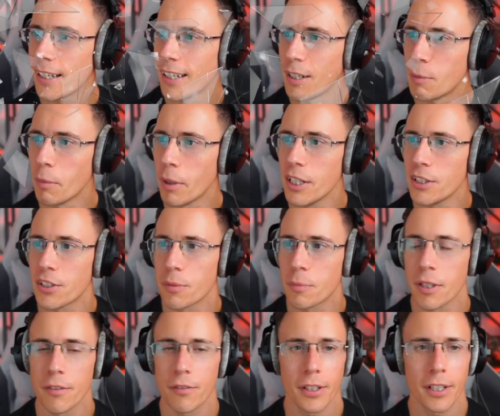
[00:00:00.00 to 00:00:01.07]
Mine's a bit
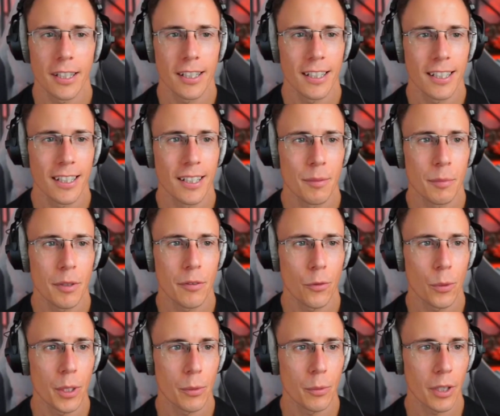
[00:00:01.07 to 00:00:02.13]
of a
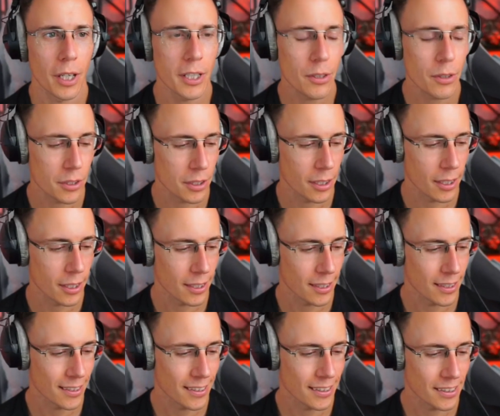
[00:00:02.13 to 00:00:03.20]
weird one. I used to
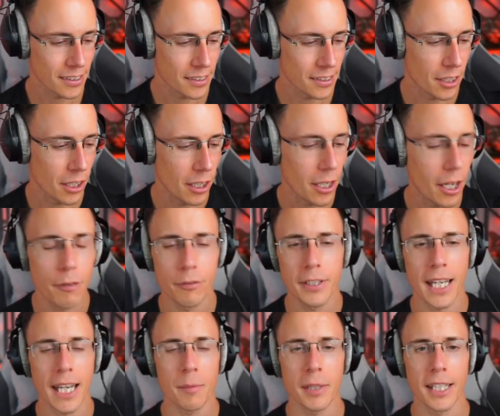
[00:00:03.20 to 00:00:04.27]
love
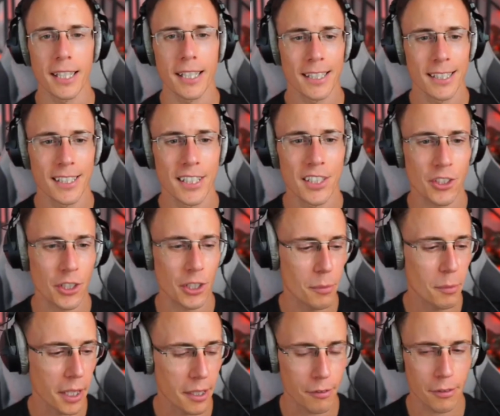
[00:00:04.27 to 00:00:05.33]
gaming. So you
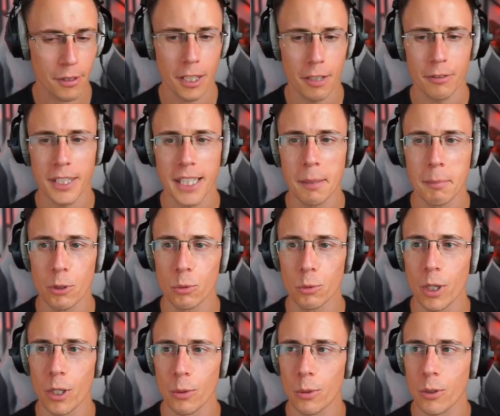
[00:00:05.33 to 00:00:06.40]
might have heard of a game called
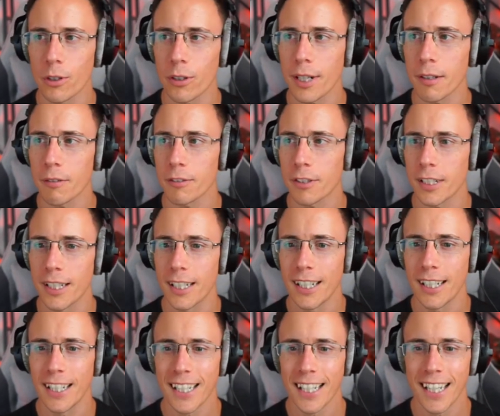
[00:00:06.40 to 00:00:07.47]
World of Warcraft.
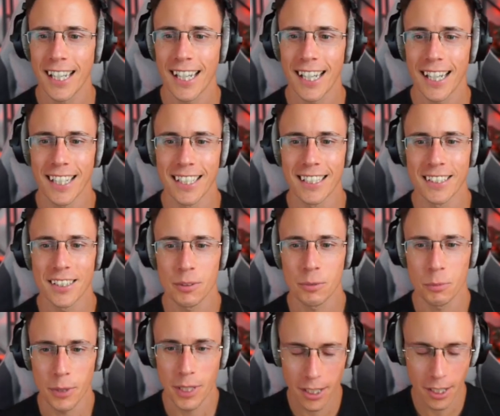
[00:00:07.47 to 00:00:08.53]
And
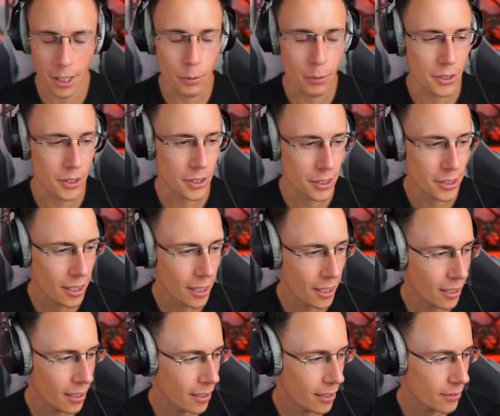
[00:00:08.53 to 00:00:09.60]
when I was
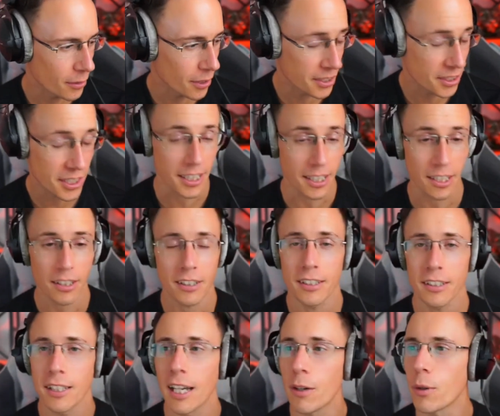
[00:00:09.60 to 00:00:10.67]
young, well, I say young,
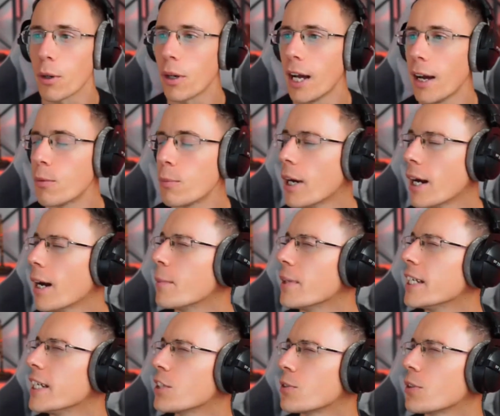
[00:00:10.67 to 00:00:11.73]
how
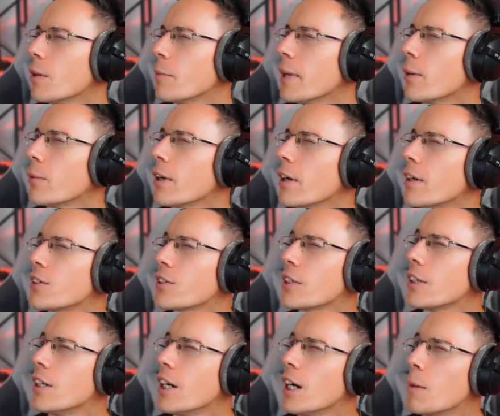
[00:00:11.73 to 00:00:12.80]
many years are we going back when
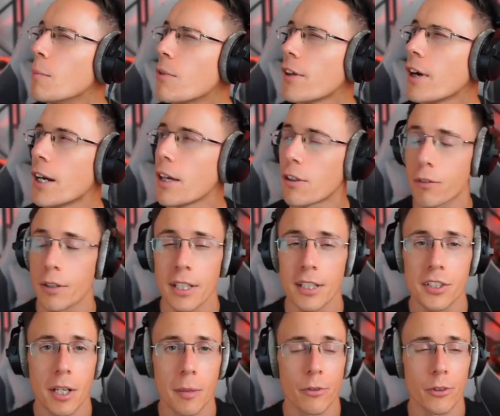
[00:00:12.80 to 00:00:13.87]
I'm 33 at the
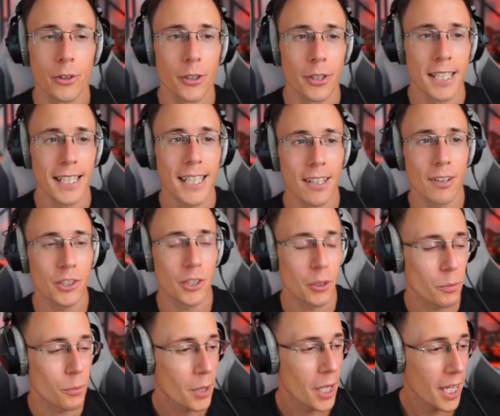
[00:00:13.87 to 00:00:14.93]
time of recording now. So